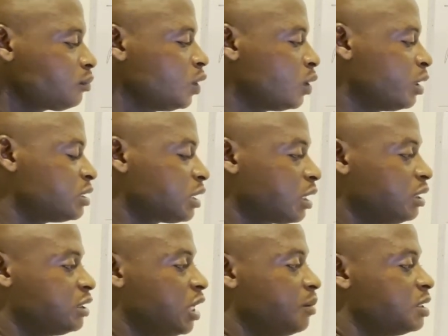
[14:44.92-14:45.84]
Okay,
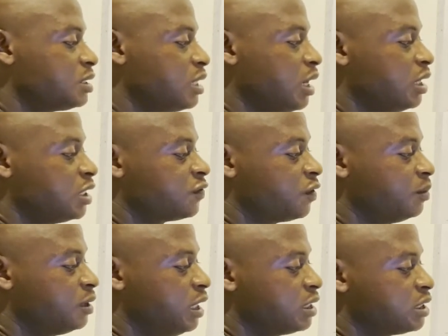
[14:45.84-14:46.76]
second trimester is from
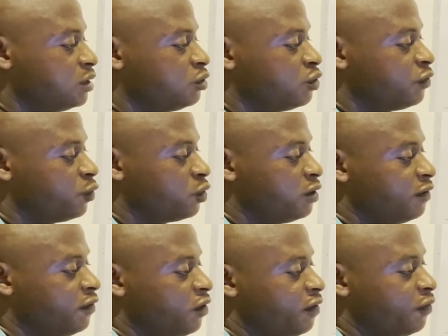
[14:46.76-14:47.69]
13th to
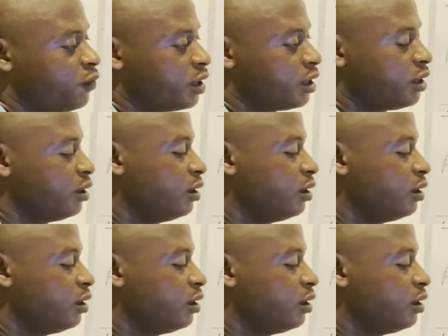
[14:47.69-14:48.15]
24th week,